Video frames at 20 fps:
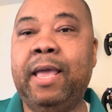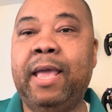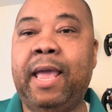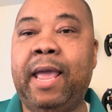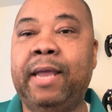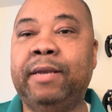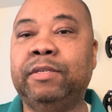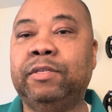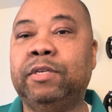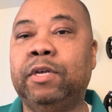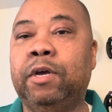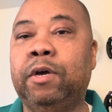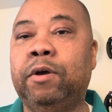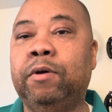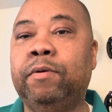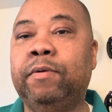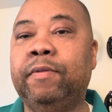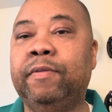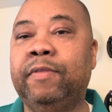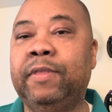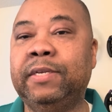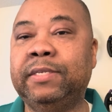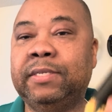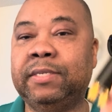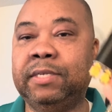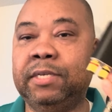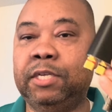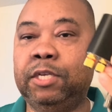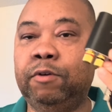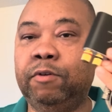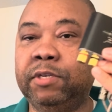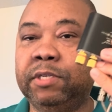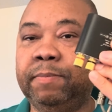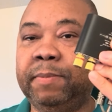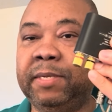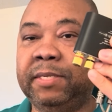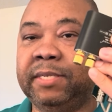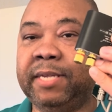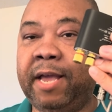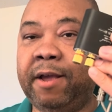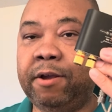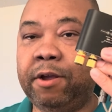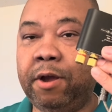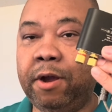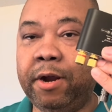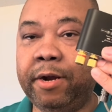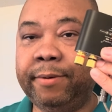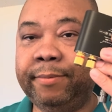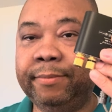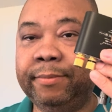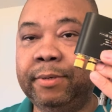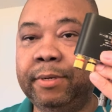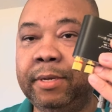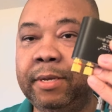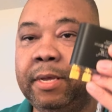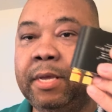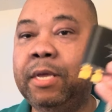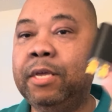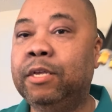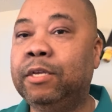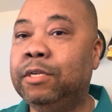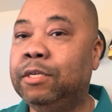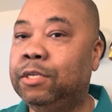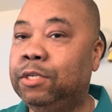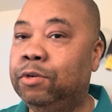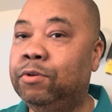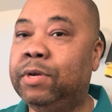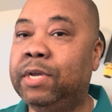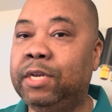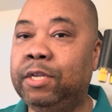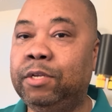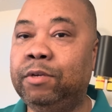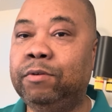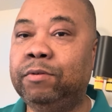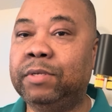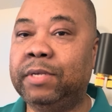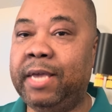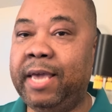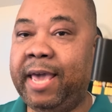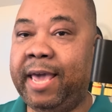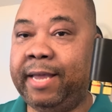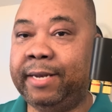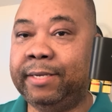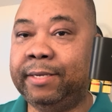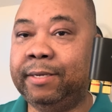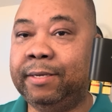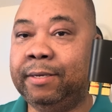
And so this is a USB sound card. You can use it